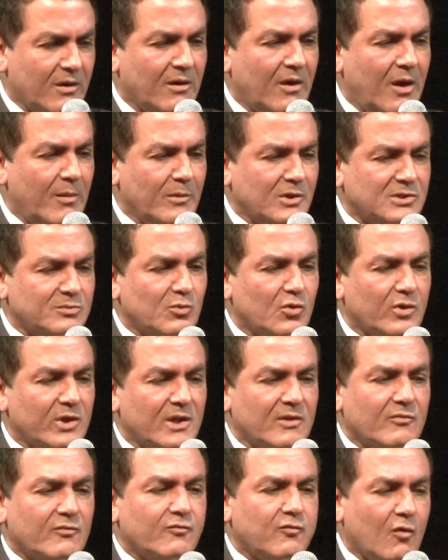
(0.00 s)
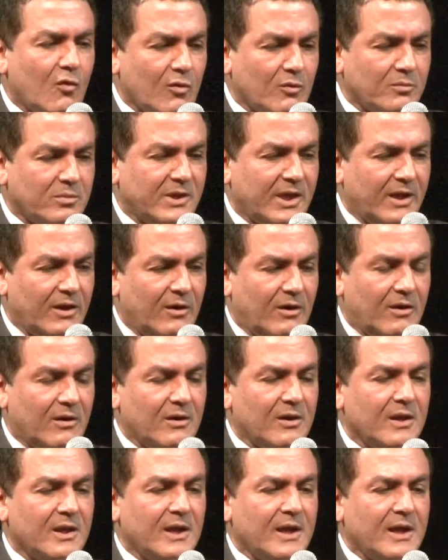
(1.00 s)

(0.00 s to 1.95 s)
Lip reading: how much more informed they are.